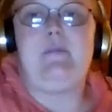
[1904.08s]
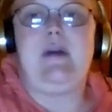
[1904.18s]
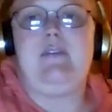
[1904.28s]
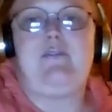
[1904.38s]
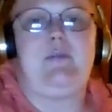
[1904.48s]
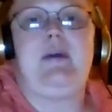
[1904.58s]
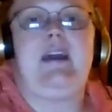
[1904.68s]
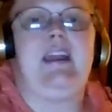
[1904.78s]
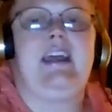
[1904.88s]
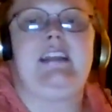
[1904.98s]
pit for pit
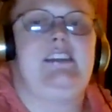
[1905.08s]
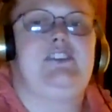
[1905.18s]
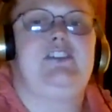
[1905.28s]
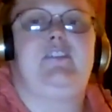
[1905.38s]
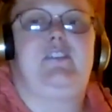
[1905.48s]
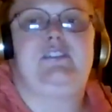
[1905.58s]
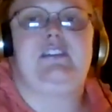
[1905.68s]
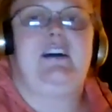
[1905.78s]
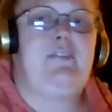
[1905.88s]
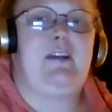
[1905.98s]
against each other
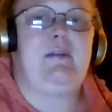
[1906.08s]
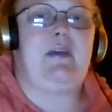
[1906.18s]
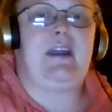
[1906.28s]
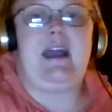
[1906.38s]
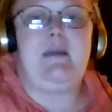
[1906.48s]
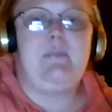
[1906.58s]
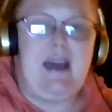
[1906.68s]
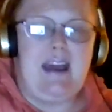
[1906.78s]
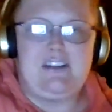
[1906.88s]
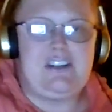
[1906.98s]
stuff. And I'm like, I'm
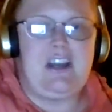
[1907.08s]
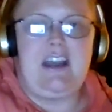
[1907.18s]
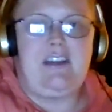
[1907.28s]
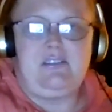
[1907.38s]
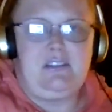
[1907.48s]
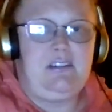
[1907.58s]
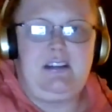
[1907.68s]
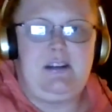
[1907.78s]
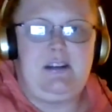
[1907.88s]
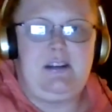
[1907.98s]
not a child.
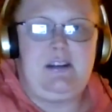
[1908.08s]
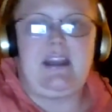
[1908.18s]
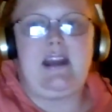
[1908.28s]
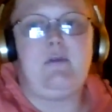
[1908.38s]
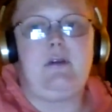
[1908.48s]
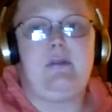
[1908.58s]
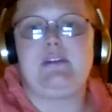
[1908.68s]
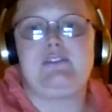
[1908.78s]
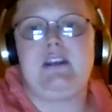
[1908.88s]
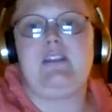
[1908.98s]
And I'm like, and I don't
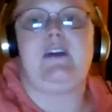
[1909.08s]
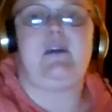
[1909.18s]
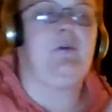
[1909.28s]
want to be treated